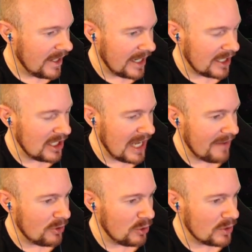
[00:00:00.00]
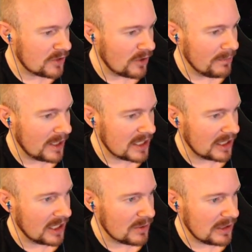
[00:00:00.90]
and I didn't have who it was from because I
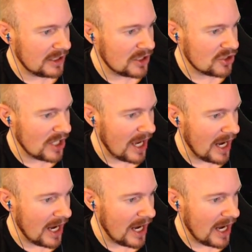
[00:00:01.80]
think it was linked in chat.